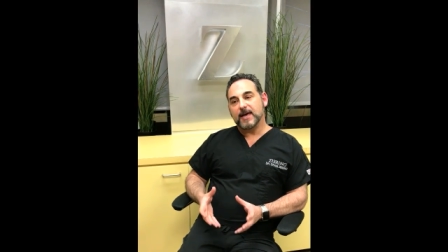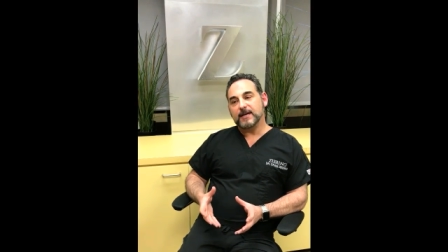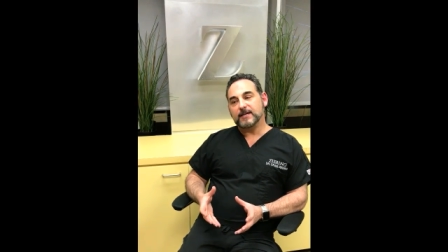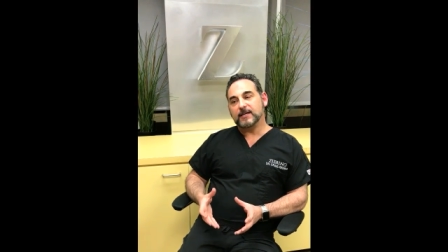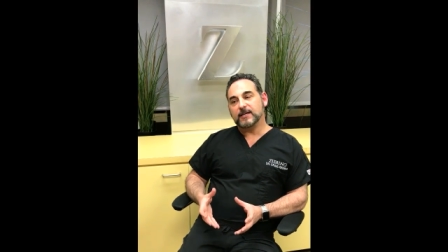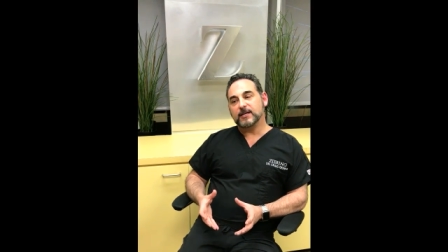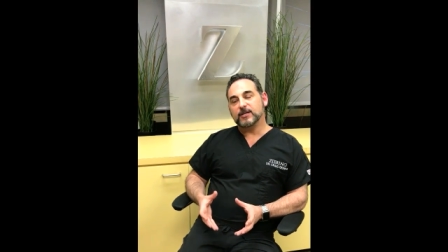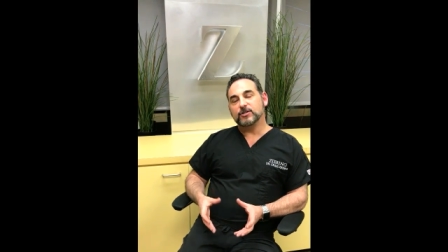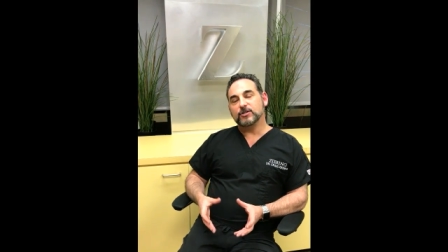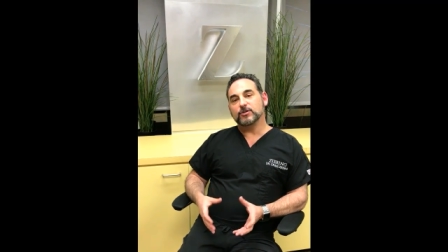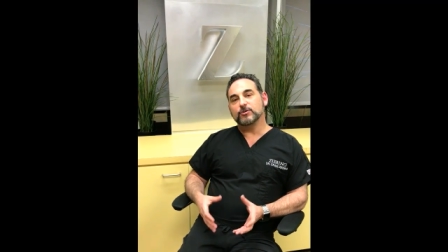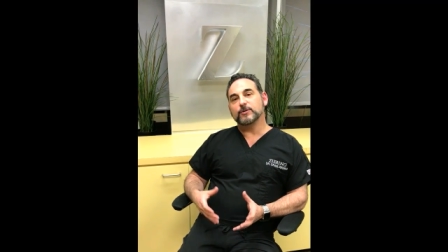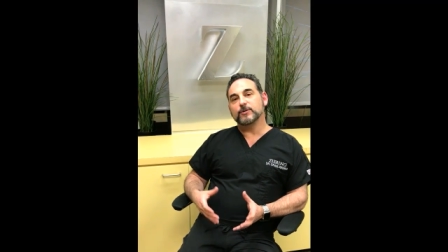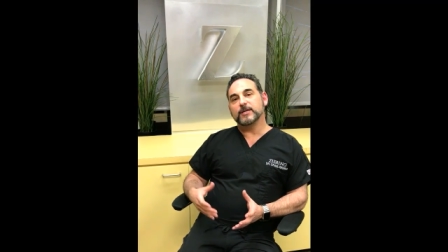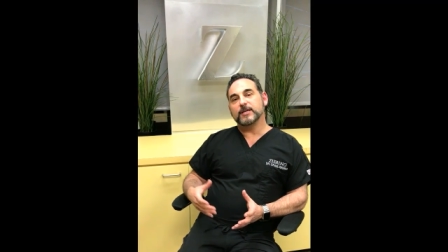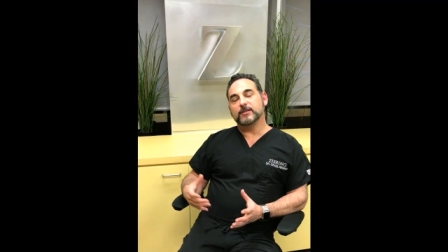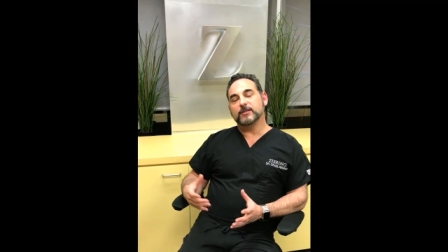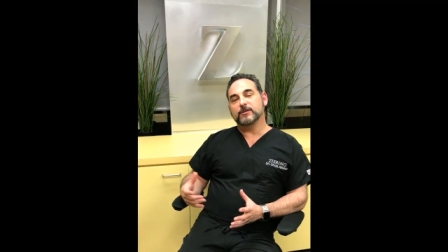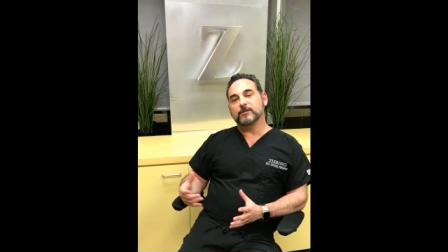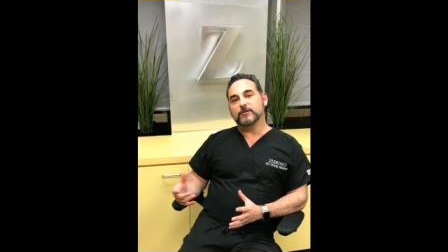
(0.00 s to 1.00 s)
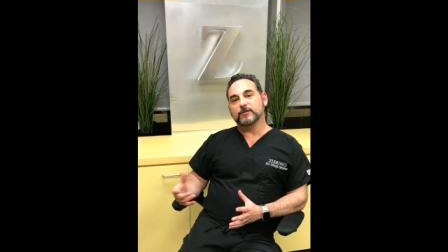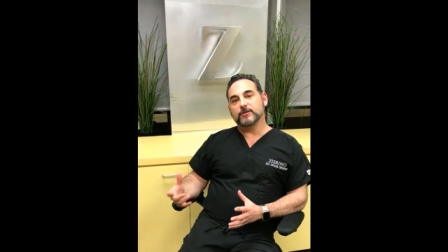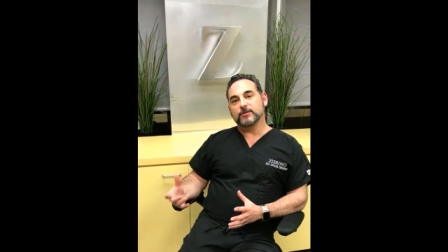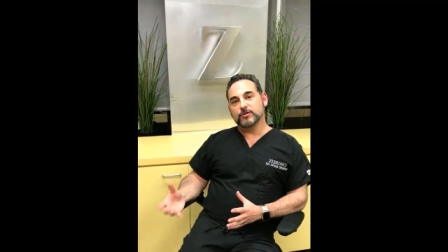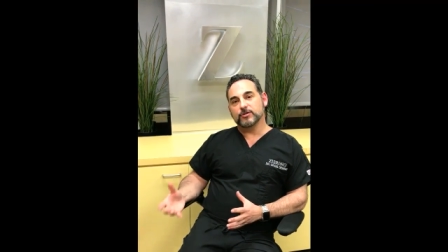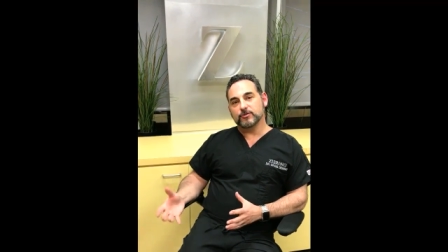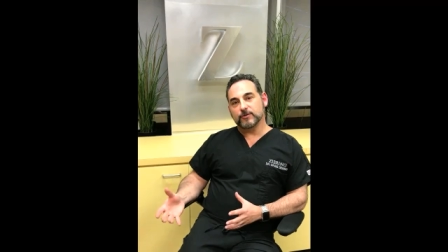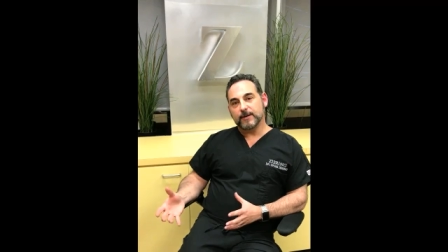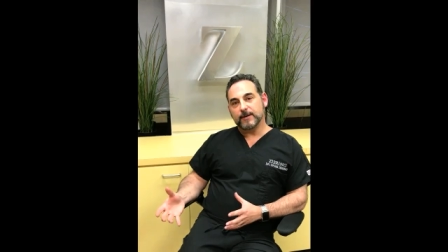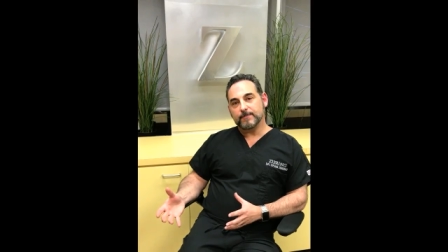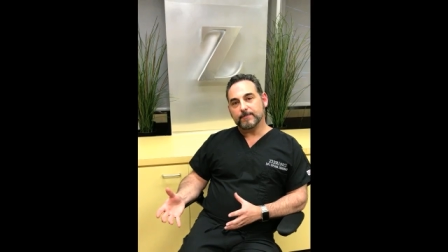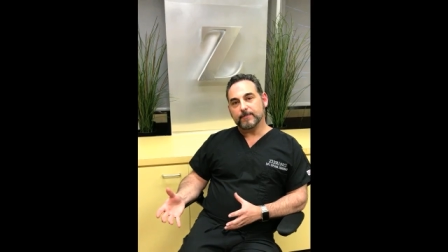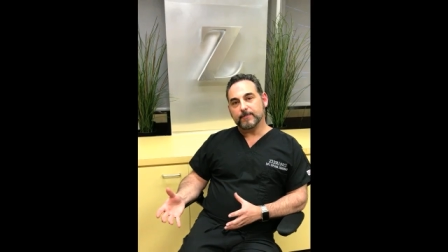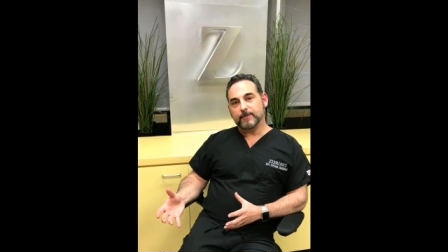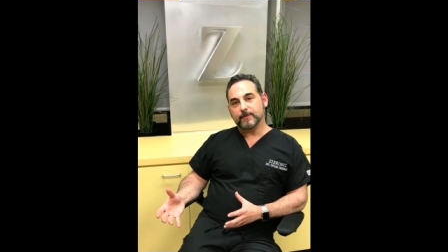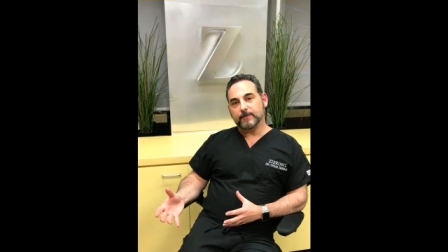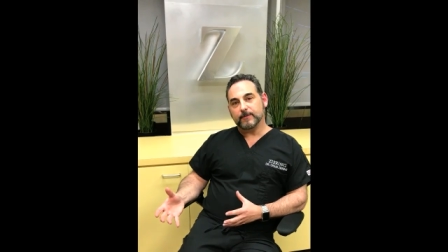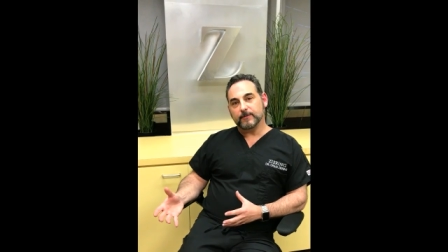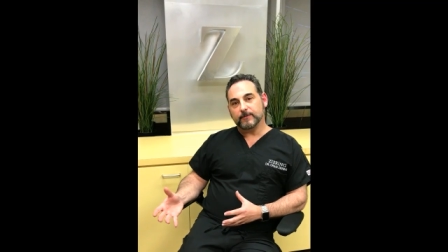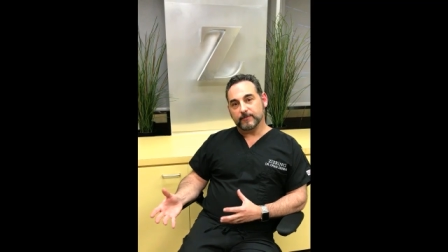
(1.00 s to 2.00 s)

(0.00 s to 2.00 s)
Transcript: men can do either the strip,